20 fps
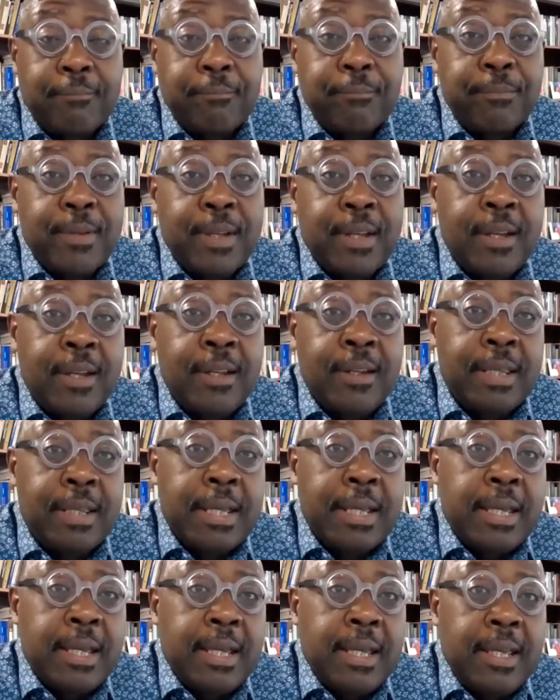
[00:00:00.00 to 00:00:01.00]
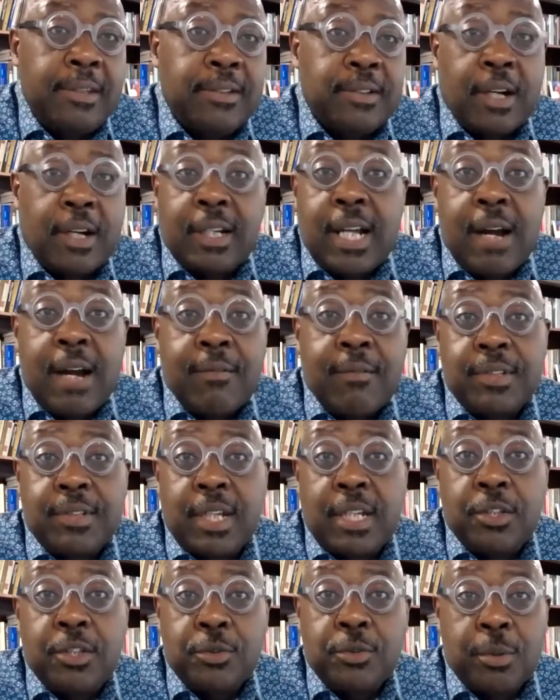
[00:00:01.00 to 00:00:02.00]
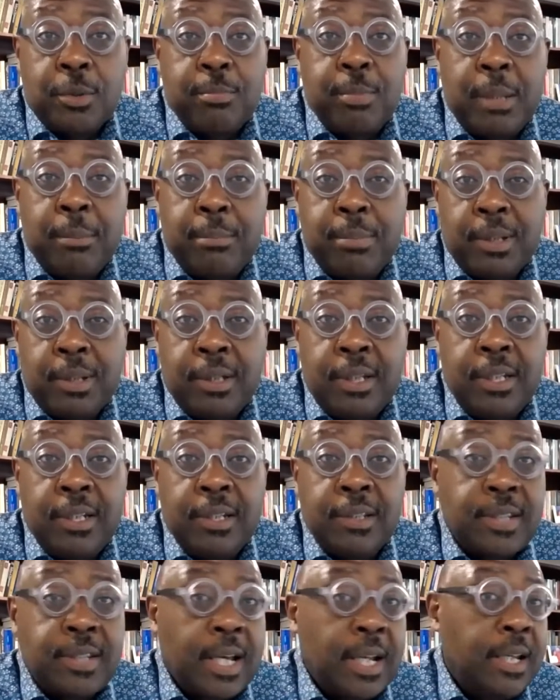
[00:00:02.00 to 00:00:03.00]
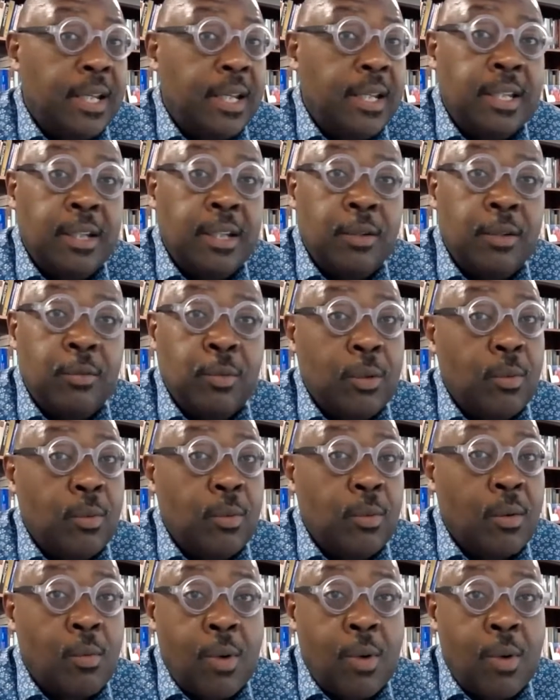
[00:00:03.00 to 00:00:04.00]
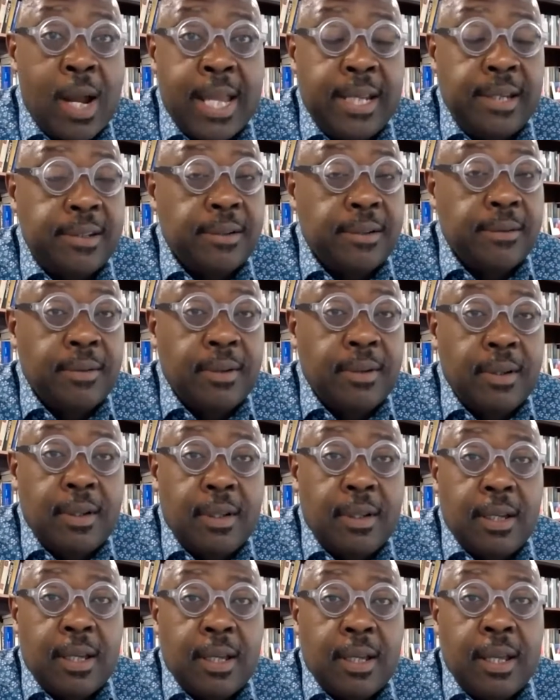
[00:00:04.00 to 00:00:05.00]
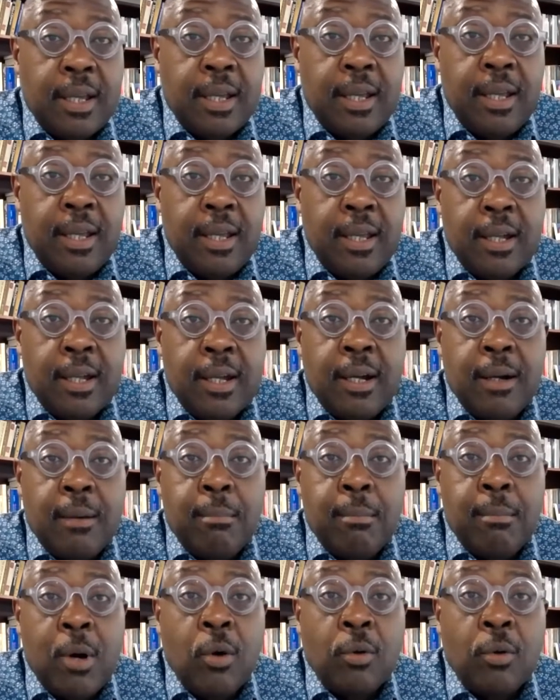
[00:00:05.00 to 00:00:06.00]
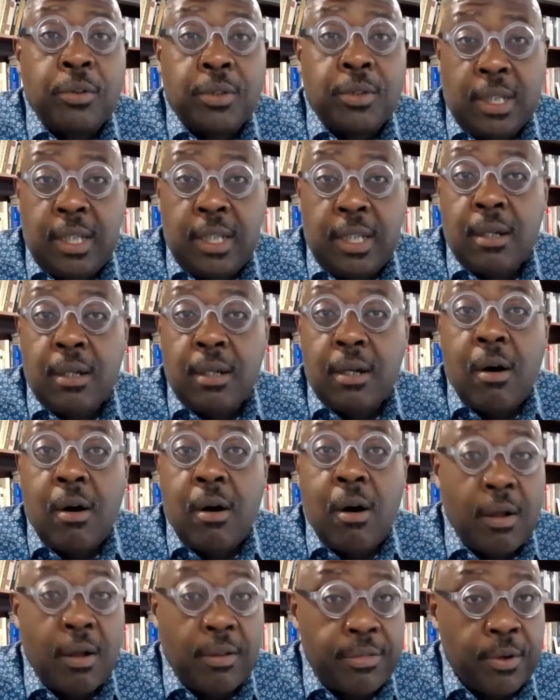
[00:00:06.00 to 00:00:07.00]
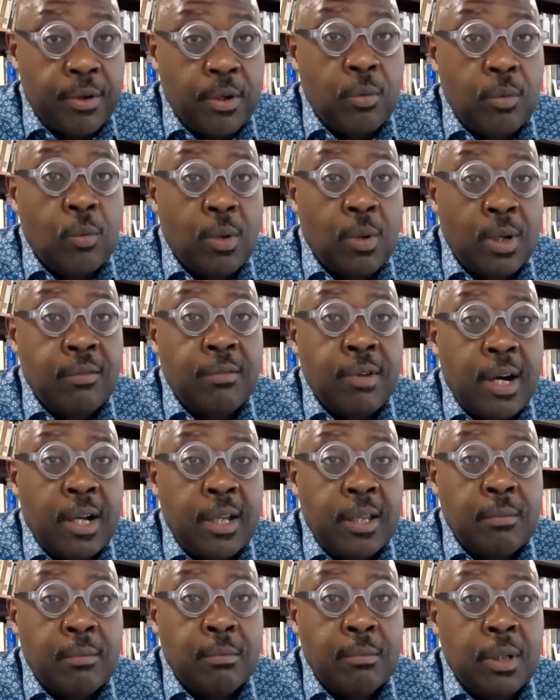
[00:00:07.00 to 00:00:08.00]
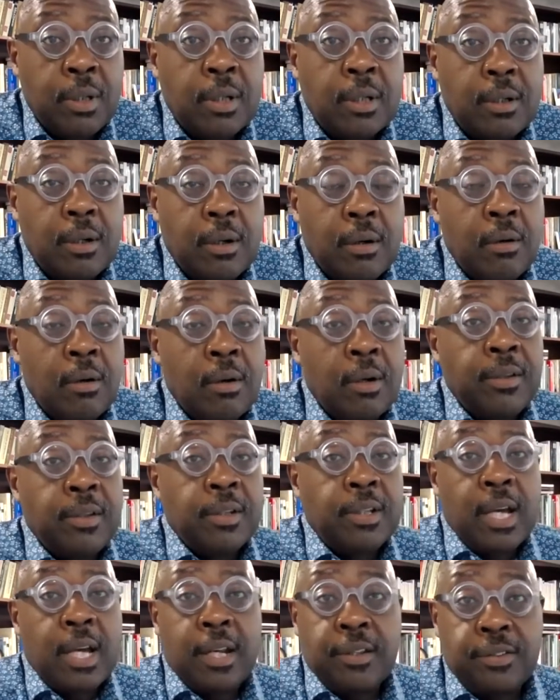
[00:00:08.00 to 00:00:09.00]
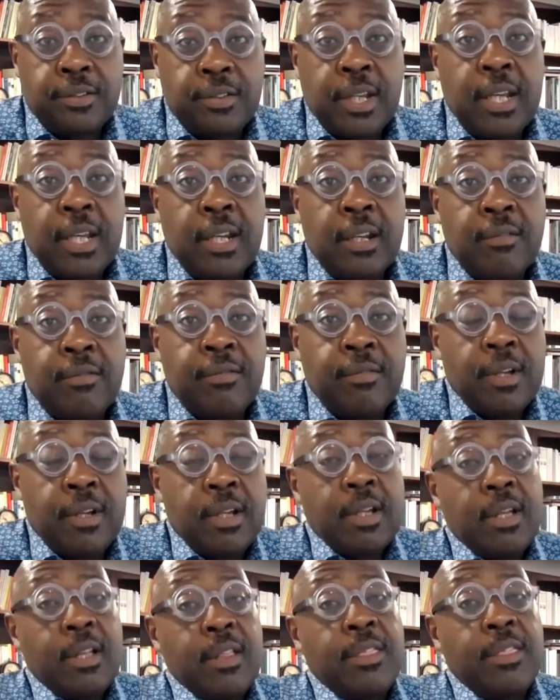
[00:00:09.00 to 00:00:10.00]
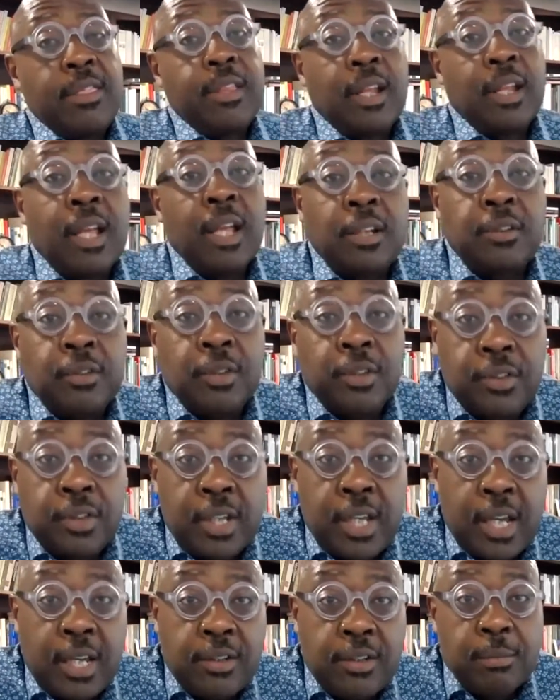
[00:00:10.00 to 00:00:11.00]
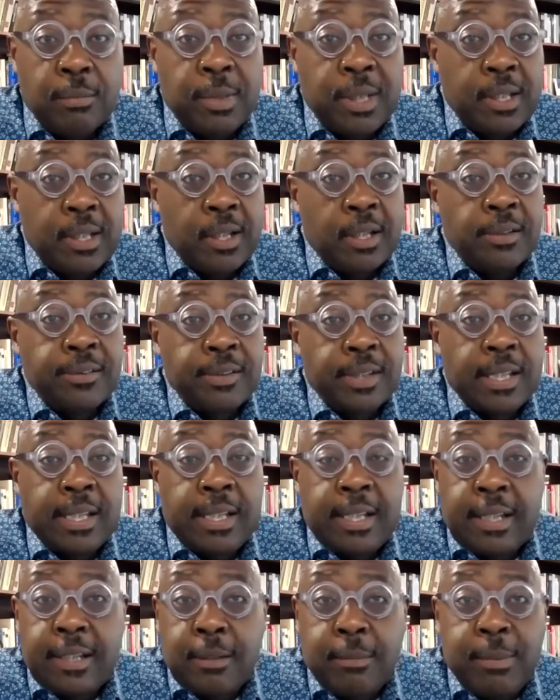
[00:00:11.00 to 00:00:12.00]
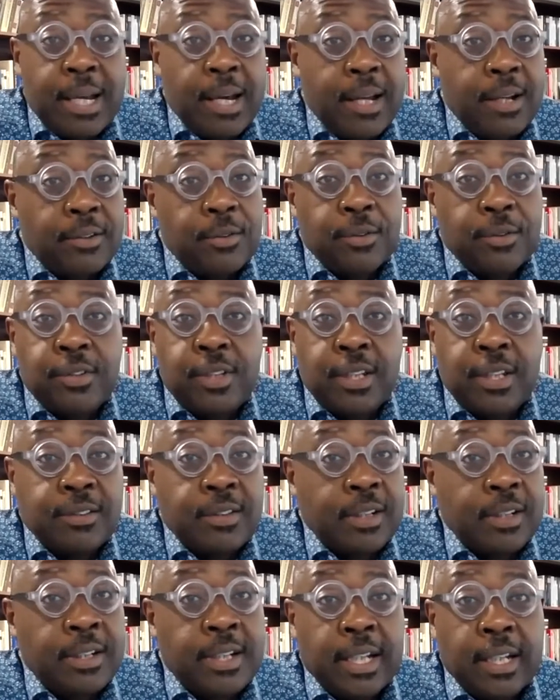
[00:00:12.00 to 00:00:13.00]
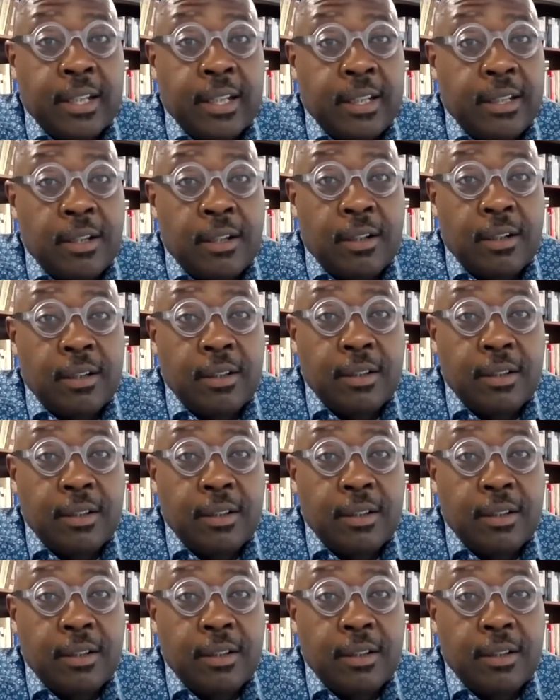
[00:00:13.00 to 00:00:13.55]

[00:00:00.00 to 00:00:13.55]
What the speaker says: And he started conversations with people, and he decided he didn't really want to write a multi-authored 1-volume book on the kind of state of theological education, because to be honest, those things are deadly dull.